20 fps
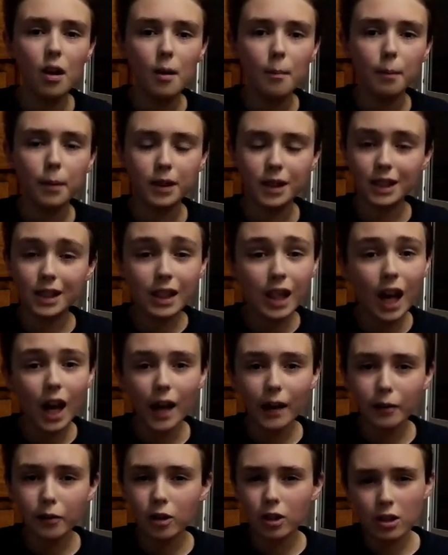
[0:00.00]
But the
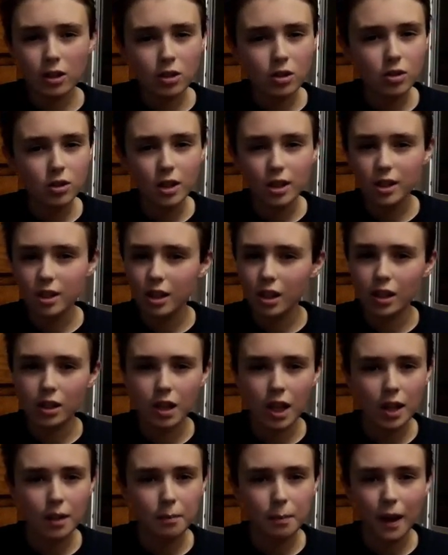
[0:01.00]
line, we're just using 6
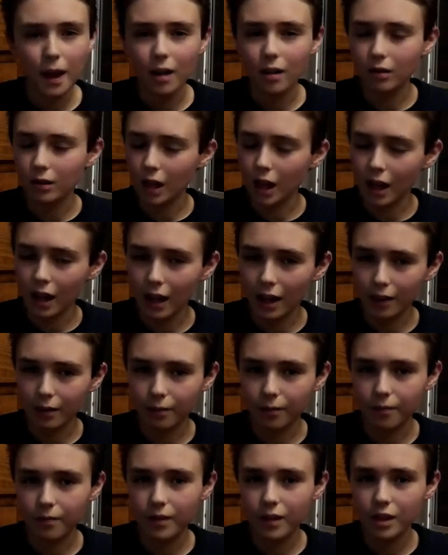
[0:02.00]
8 pound line,
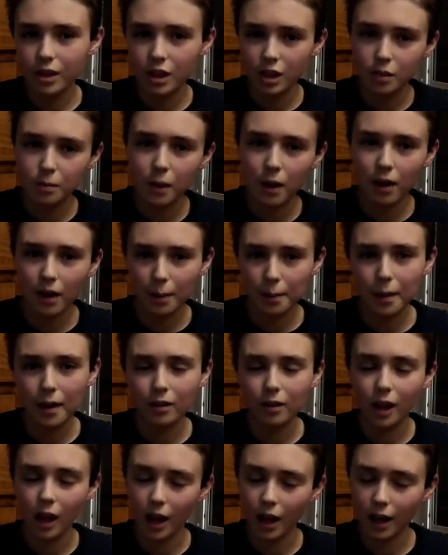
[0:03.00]
6 pound 8 pound
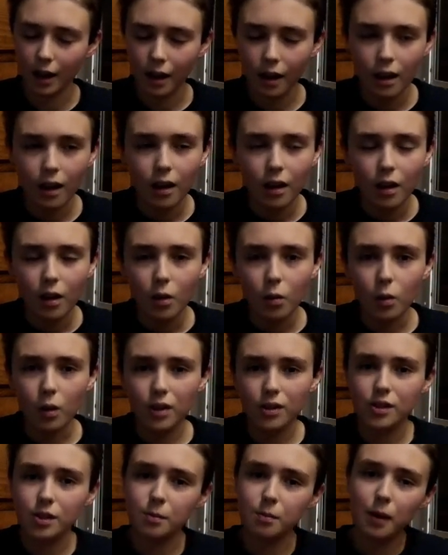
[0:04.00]
line, with
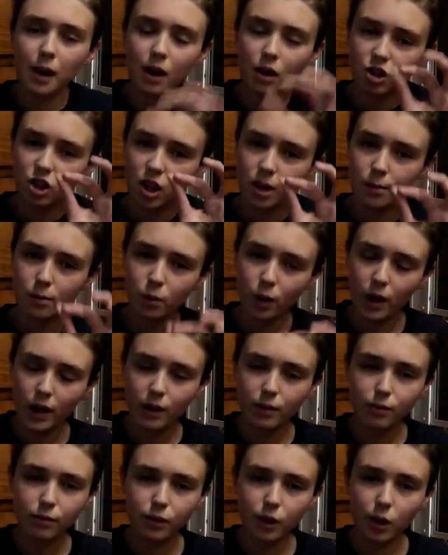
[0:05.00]
some pear-shaped weighted
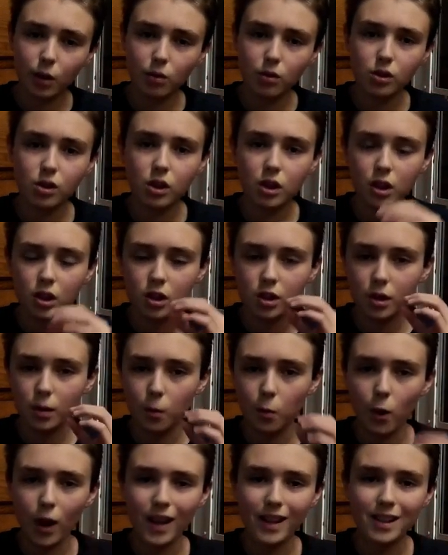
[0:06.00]
floats, some
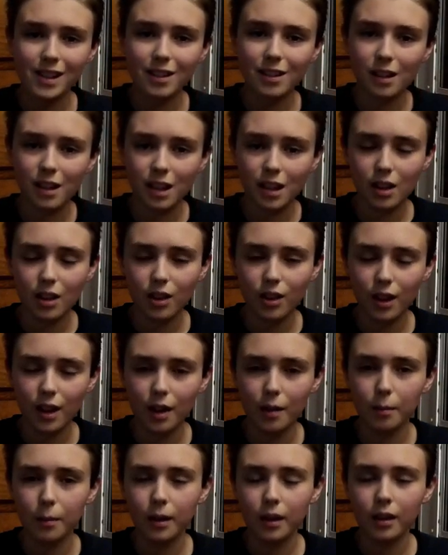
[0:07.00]
weights underneath
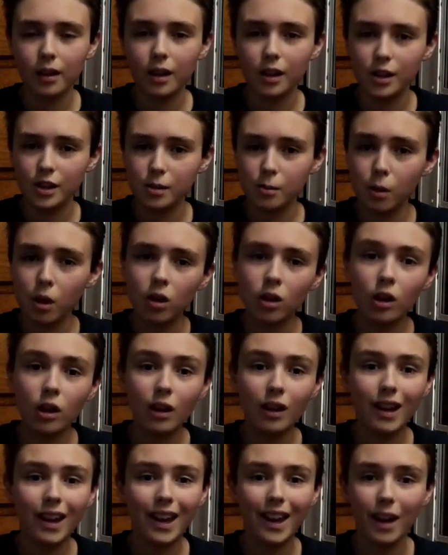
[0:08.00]
them, a small
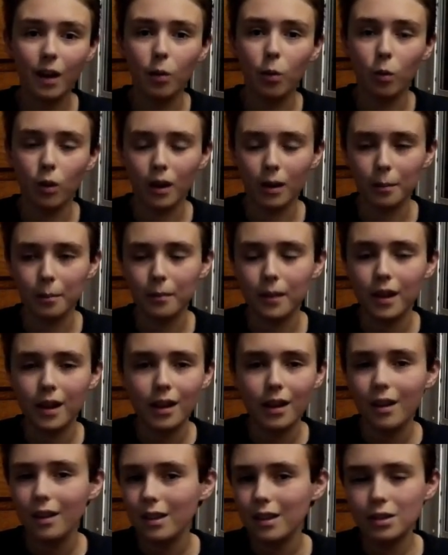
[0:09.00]
hook, and a worm.
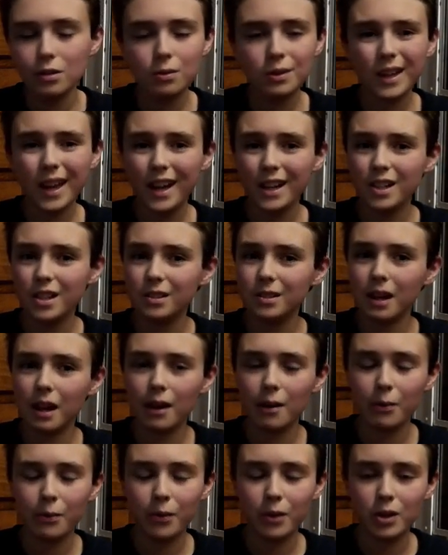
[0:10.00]
This would catch a lot
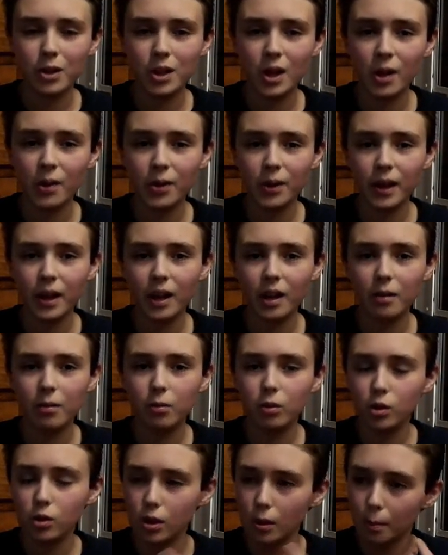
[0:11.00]
of fish out there,
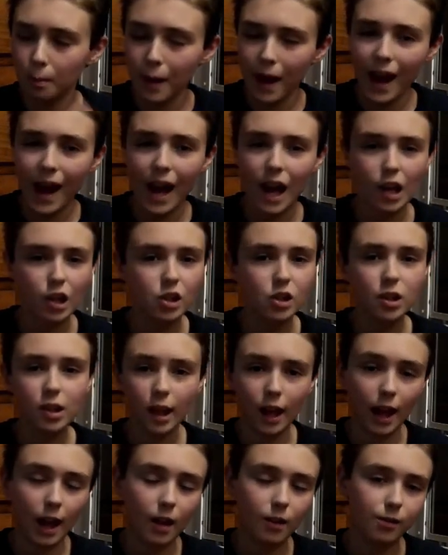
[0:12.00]
some bass,
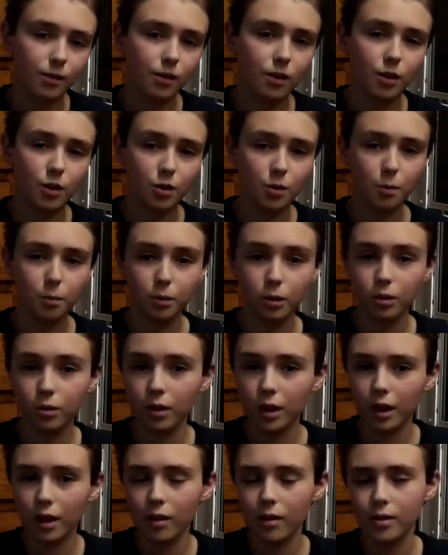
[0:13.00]
catfish,
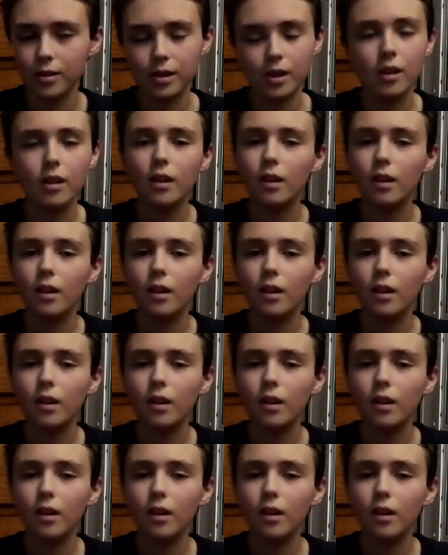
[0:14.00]
bluegills,